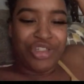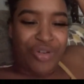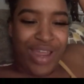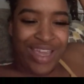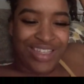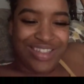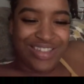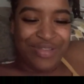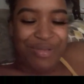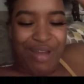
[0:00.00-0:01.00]
your ass.
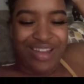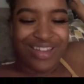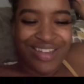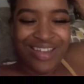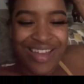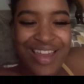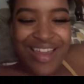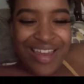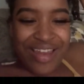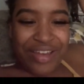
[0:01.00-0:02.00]

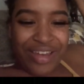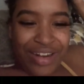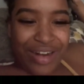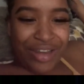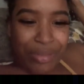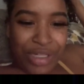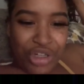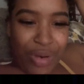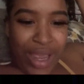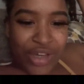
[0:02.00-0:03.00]
Get a nigga to beat
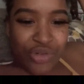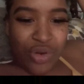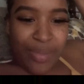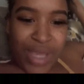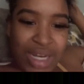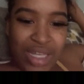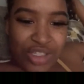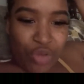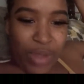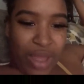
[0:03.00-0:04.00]
your ass. You wanna be a nigga
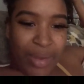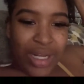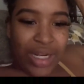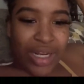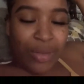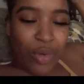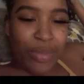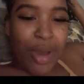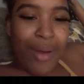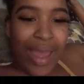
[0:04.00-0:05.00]
so bad, but get a nigga whoop
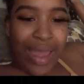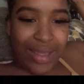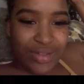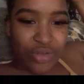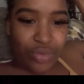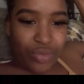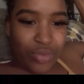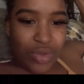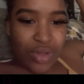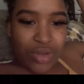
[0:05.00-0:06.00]
your ass too.
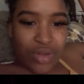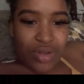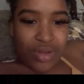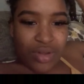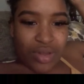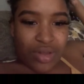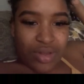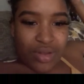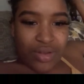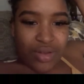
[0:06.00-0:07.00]

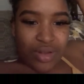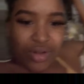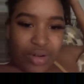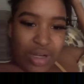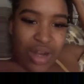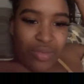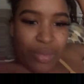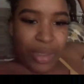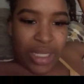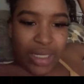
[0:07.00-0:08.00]
I know a lot of
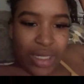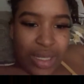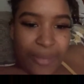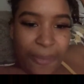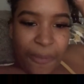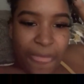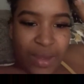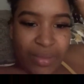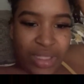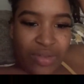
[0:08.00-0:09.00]
women like that. I
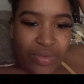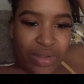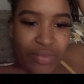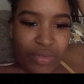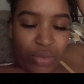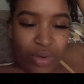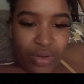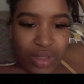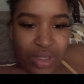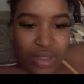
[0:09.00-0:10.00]
can believe we live in a
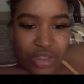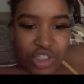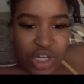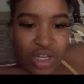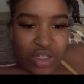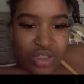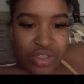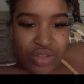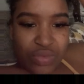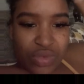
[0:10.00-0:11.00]
world that can
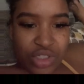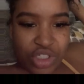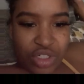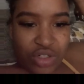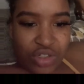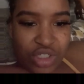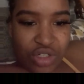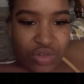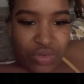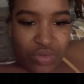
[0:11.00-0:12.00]
change one gender's
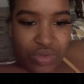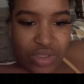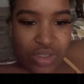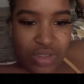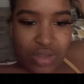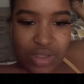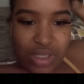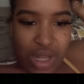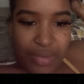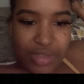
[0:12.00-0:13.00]
genitals to
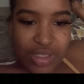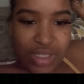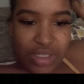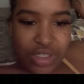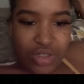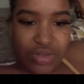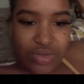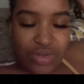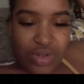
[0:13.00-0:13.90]
the opposite sex genders.